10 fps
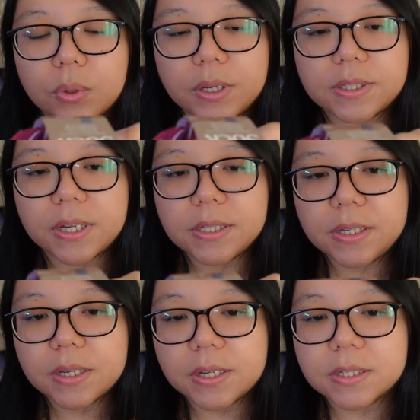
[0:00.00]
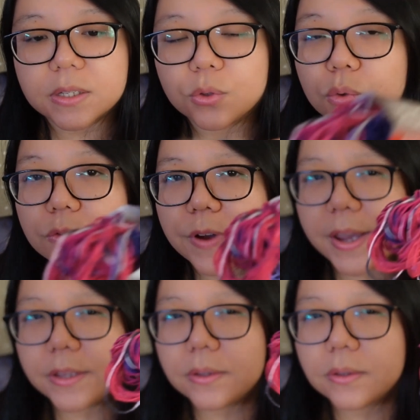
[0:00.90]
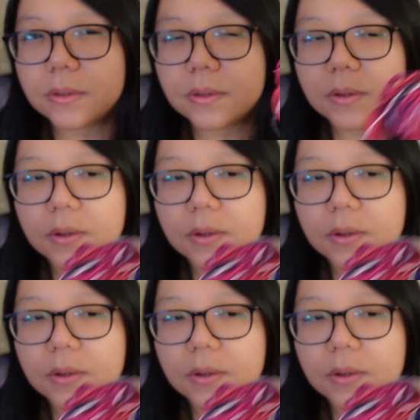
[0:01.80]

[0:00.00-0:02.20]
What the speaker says: it says here it's a 2 fine